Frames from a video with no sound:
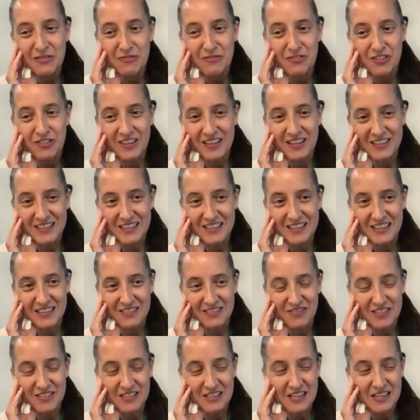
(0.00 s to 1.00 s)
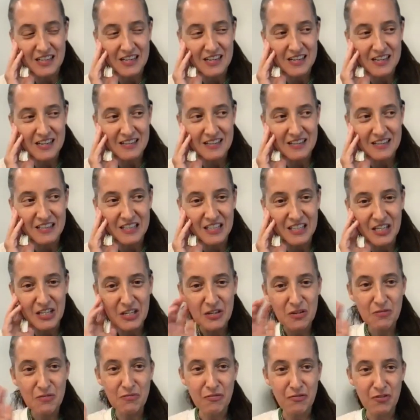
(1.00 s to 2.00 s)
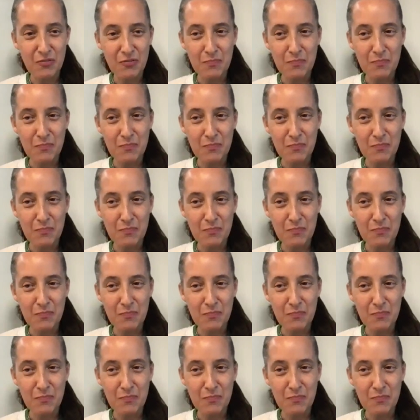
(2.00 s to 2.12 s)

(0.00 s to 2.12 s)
for that, Kevin. And thank you for